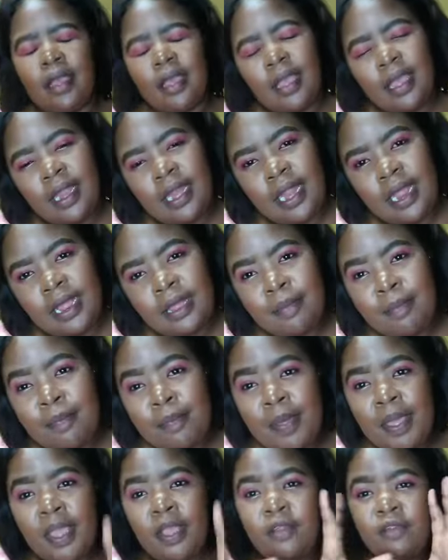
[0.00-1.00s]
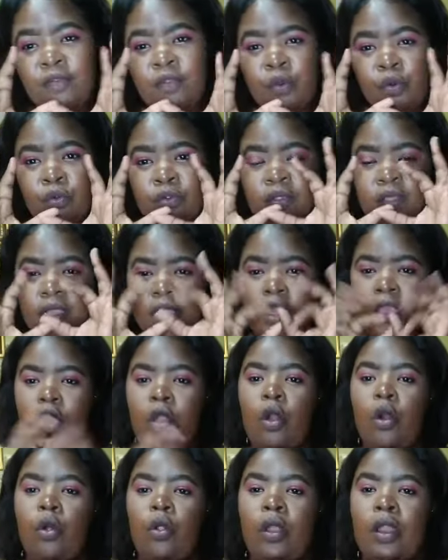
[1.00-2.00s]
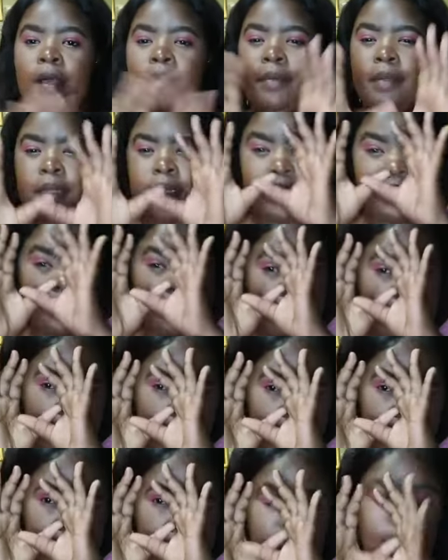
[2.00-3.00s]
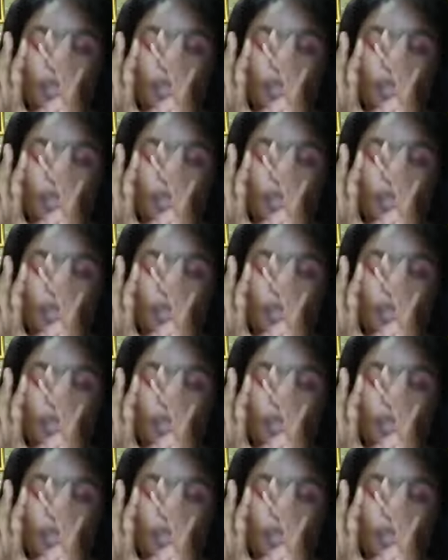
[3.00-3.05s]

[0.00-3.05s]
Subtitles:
And I peek through the keyhole. I'm like, hey,